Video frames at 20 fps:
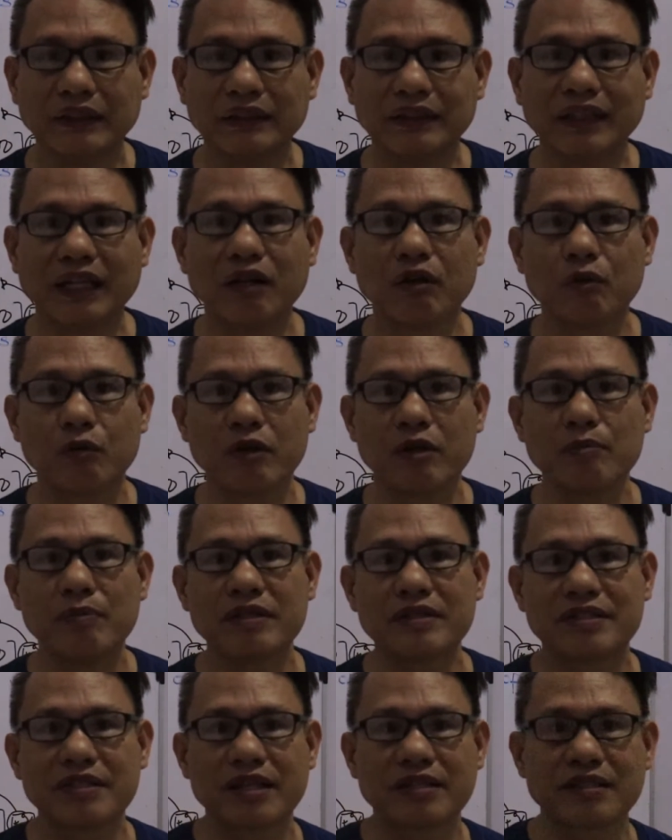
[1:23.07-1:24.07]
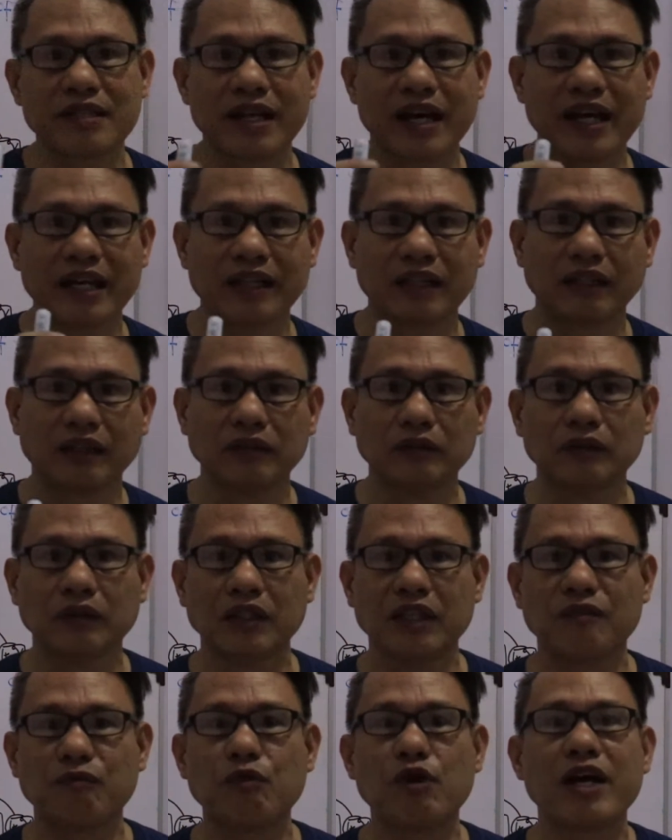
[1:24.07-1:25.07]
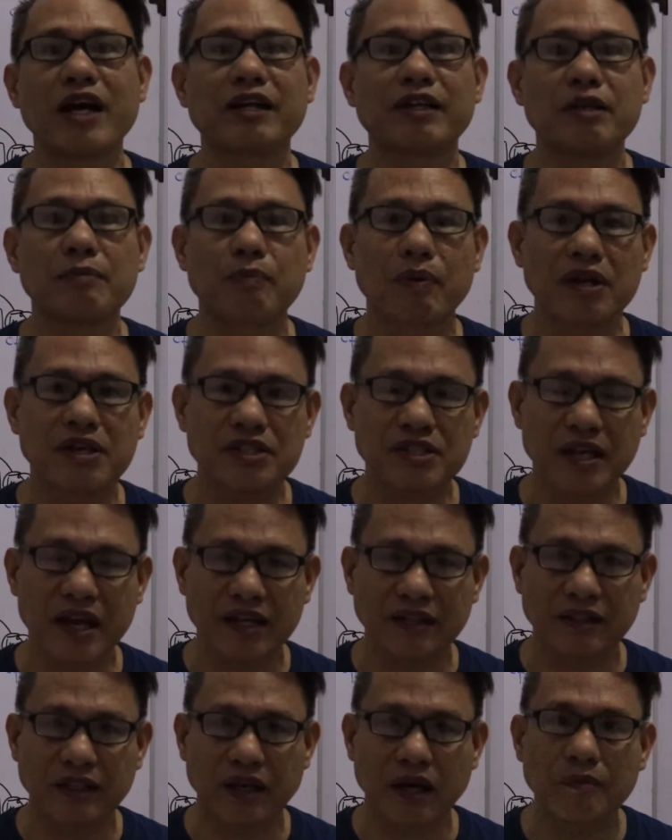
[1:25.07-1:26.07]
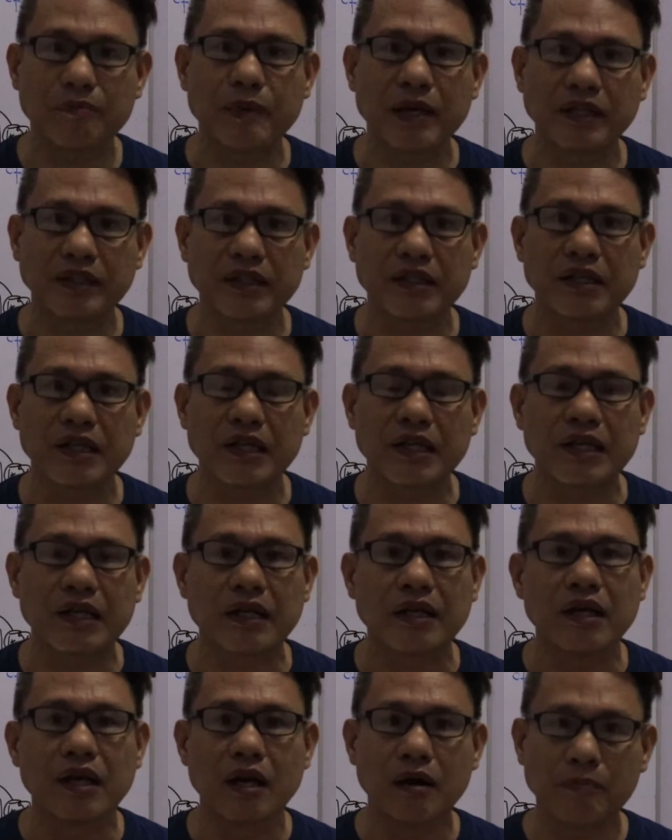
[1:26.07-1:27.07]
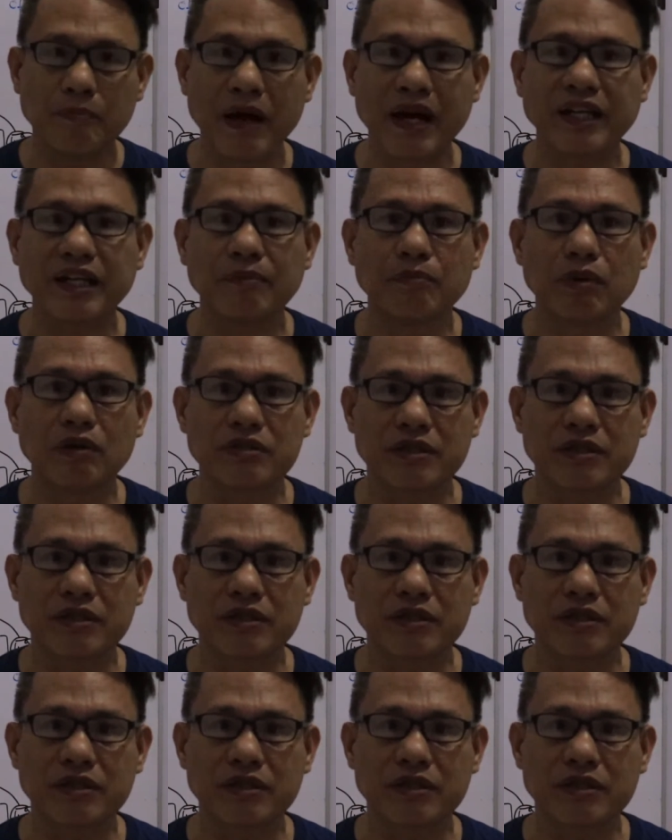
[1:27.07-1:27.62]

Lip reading: Now we meant just like if we are differentiating a particular variable,